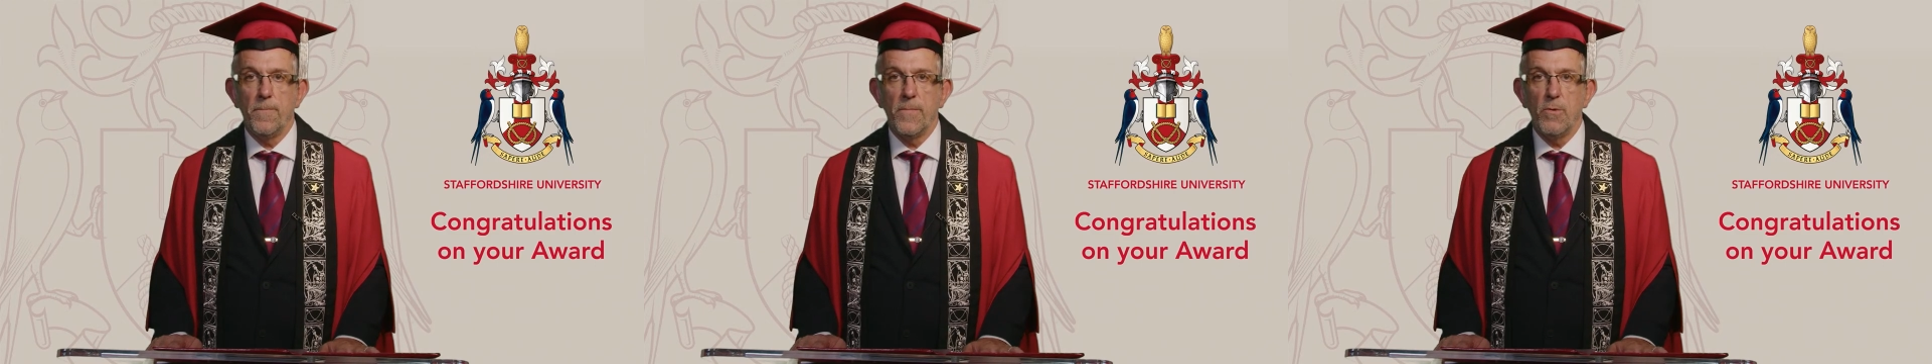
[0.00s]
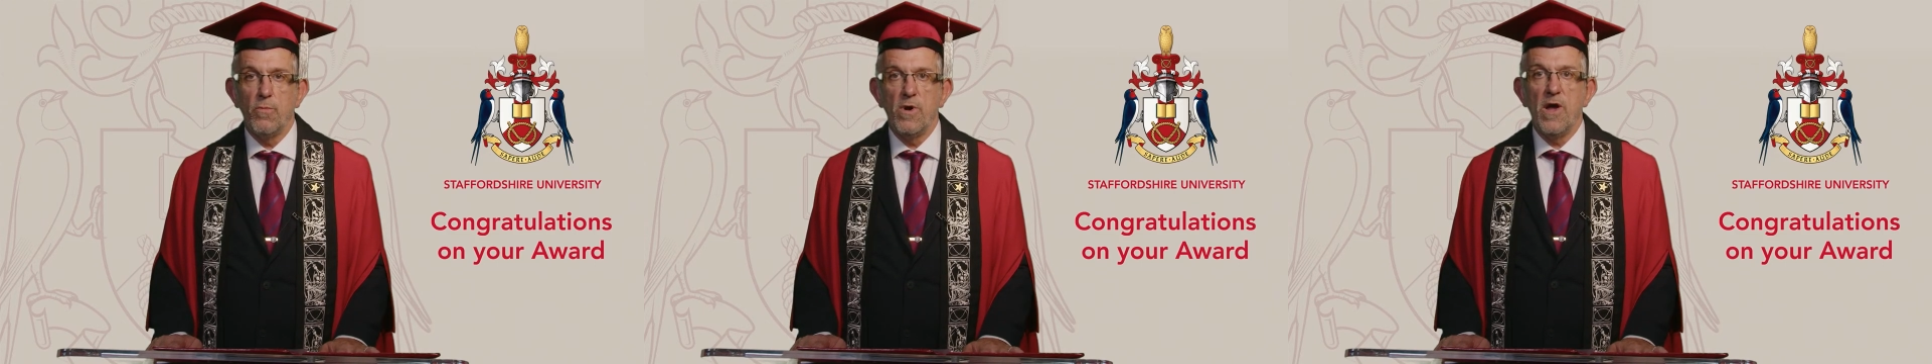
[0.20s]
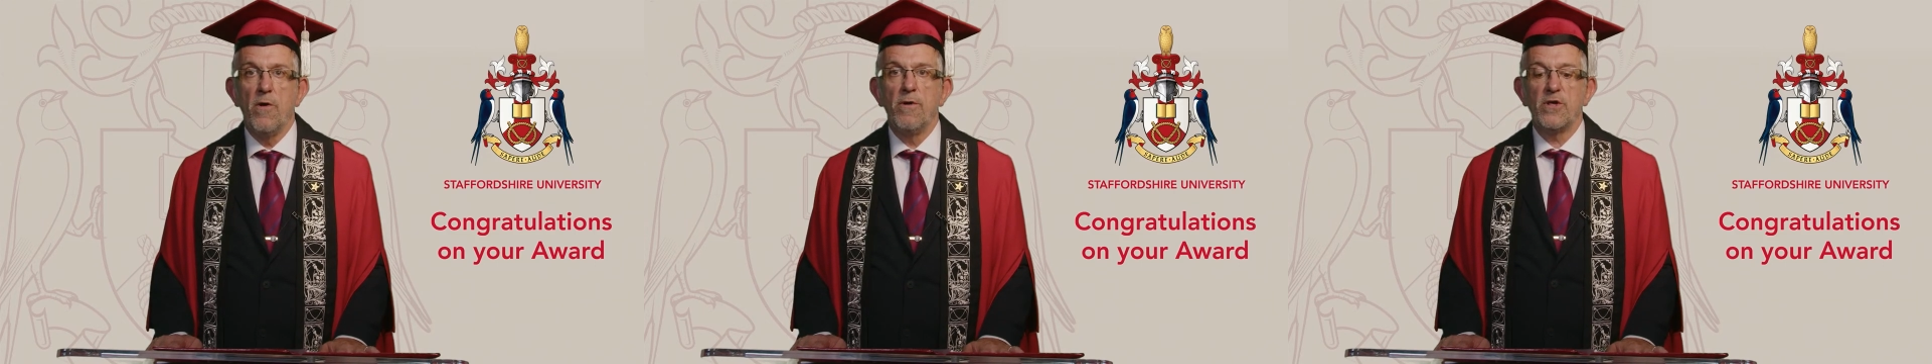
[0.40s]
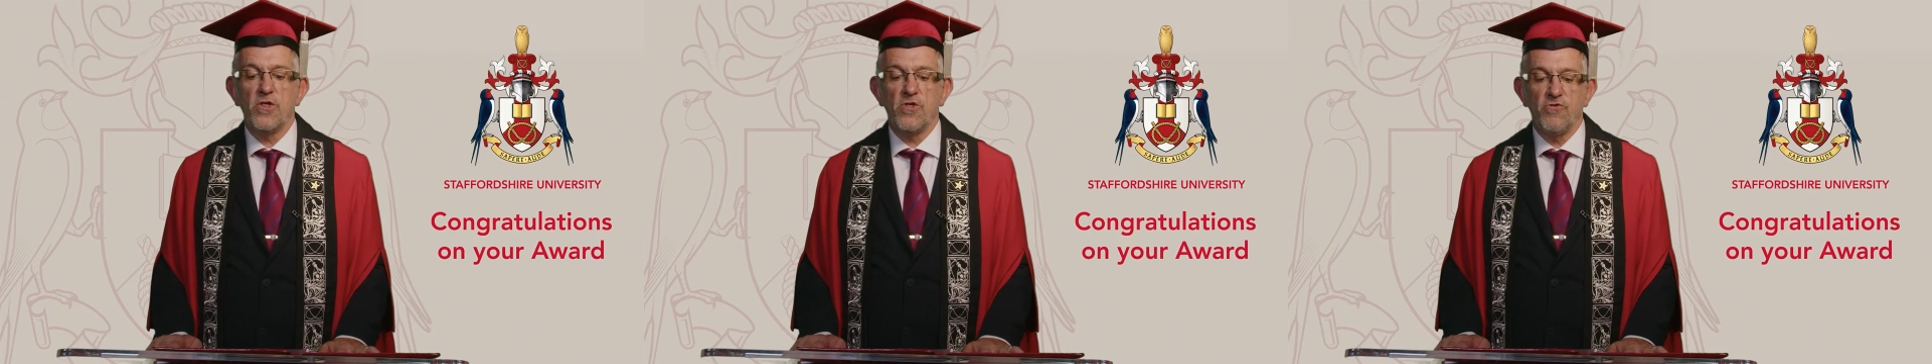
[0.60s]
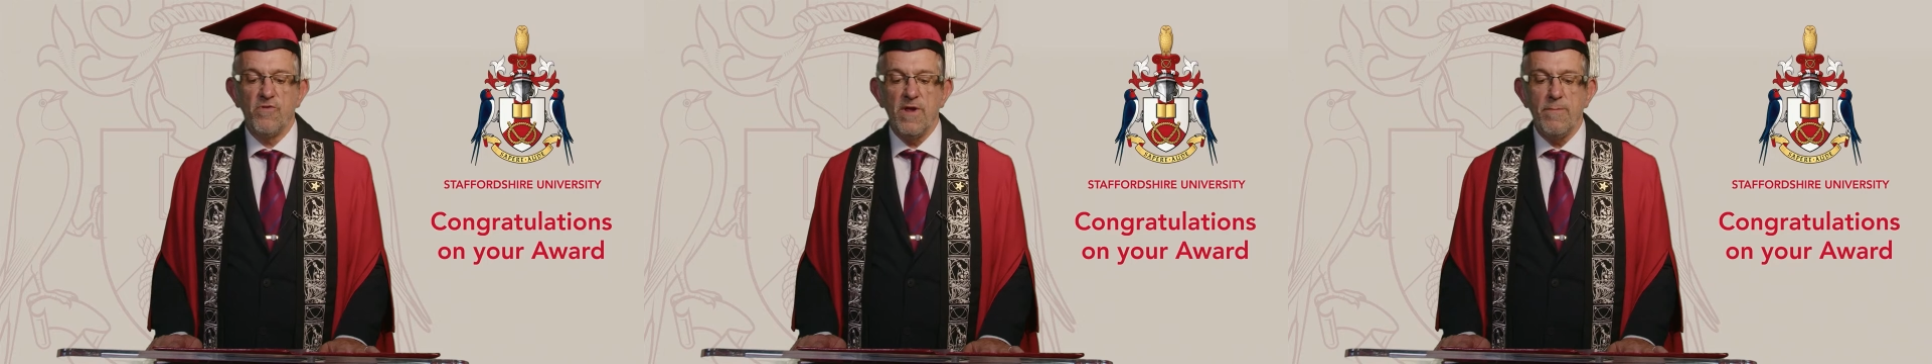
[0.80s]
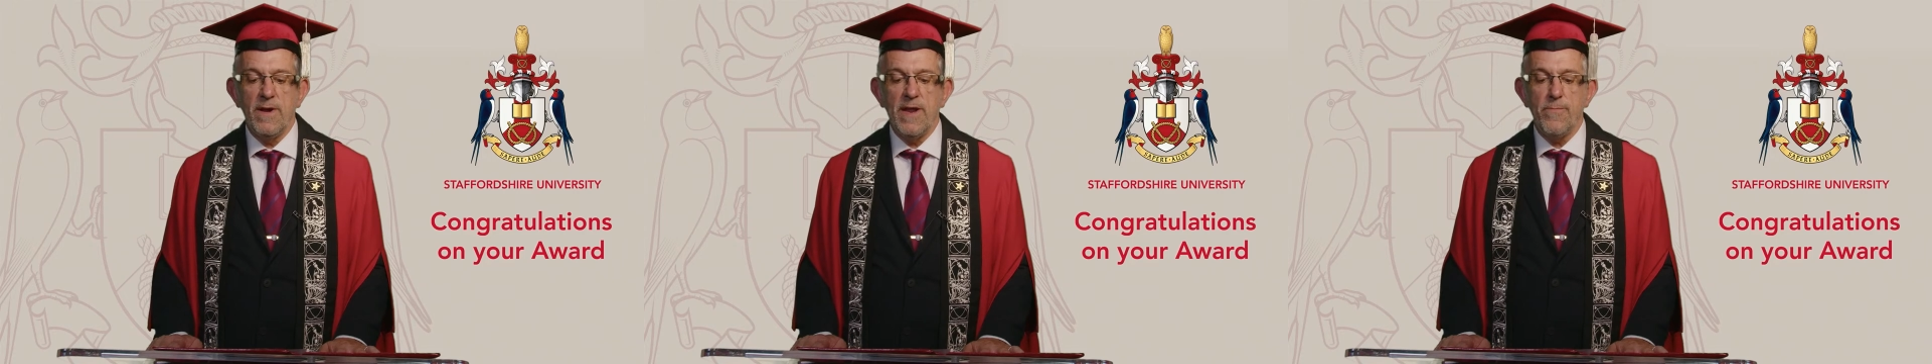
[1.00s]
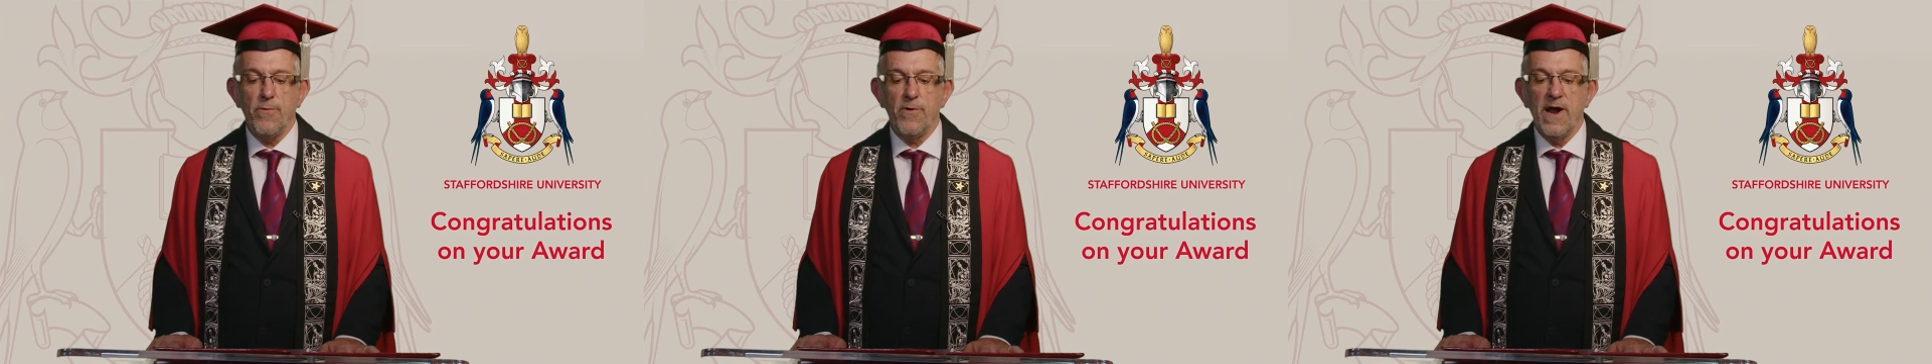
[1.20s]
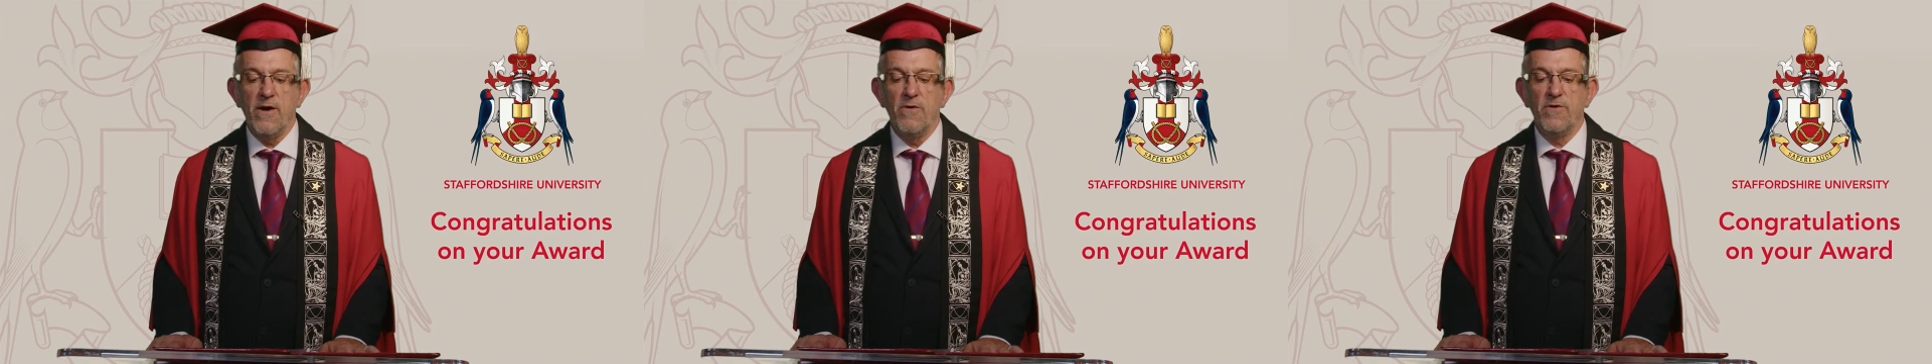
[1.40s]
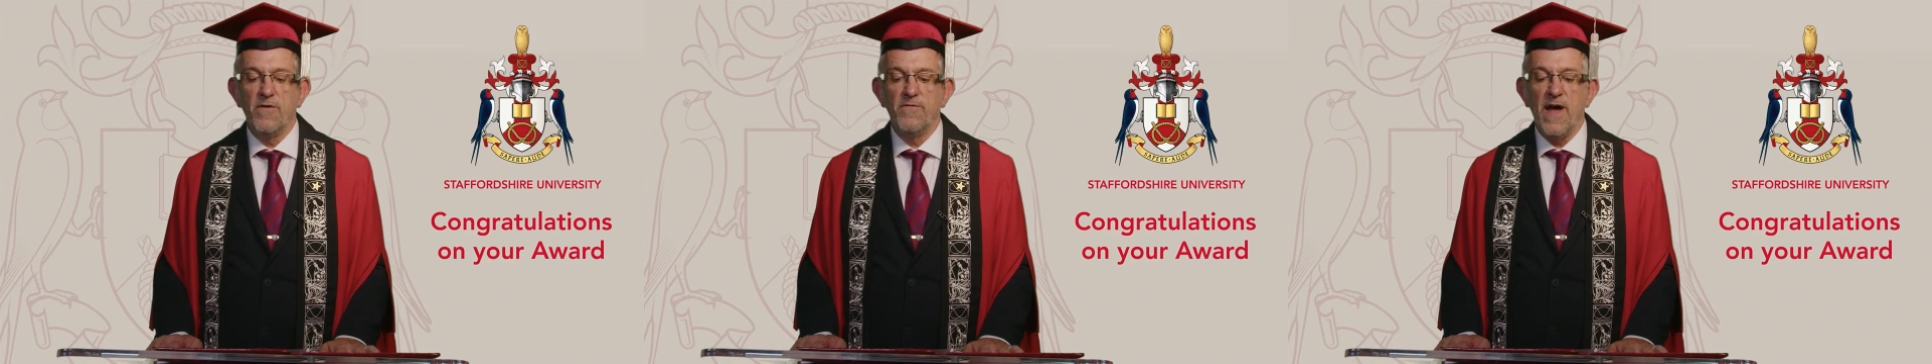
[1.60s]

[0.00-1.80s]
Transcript: We are extremely proud of